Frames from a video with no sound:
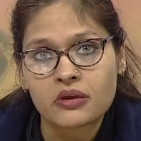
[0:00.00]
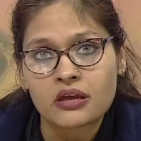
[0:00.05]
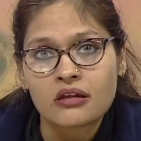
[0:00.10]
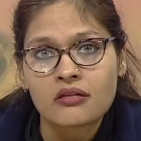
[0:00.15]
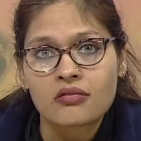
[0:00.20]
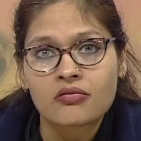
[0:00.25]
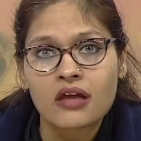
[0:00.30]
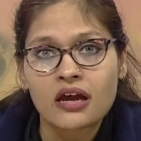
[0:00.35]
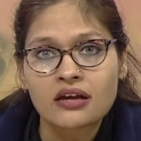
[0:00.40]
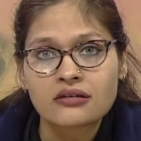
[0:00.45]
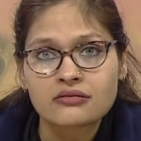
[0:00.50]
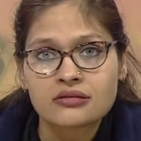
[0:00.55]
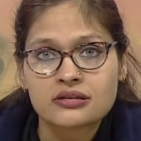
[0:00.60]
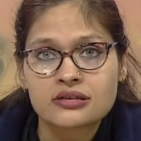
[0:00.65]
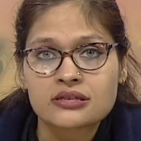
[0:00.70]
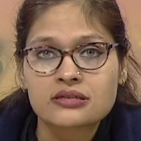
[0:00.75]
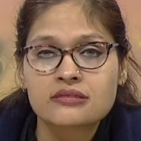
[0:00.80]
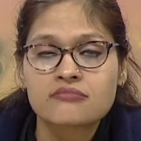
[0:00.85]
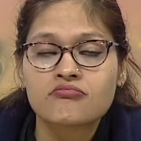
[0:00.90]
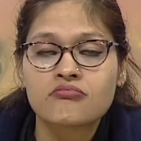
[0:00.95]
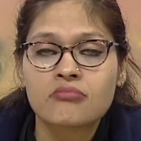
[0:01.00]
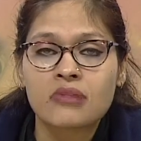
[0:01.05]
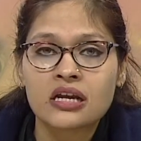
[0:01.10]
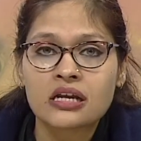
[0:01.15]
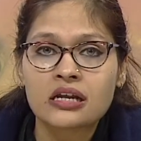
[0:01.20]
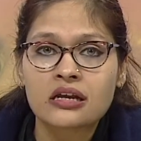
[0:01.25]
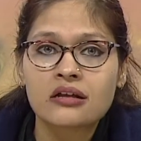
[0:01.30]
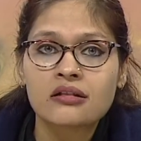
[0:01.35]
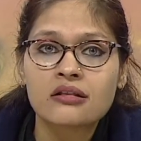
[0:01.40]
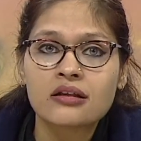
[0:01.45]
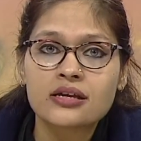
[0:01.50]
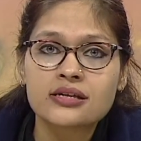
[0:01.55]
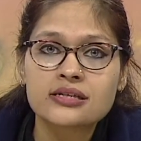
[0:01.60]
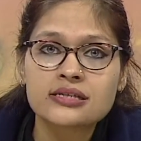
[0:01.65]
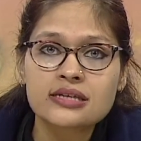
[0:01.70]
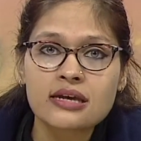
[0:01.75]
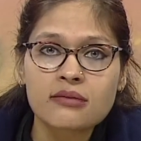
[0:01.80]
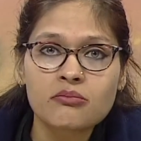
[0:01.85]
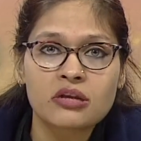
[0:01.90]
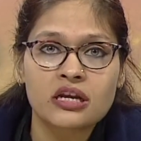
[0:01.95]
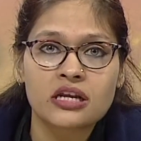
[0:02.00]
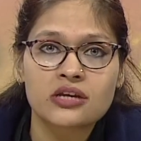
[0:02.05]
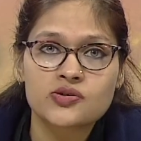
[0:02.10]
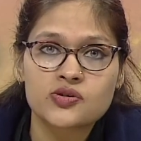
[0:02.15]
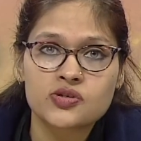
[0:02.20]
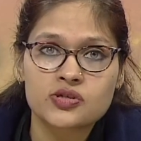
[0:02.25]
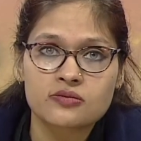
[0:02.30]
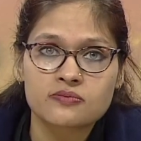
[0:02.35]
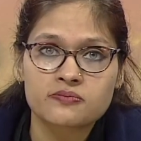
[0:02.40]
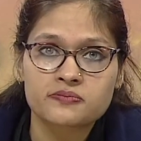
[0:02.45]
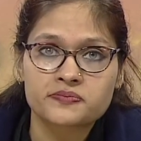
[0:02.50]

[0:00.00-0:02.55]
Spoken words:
that is medical examination.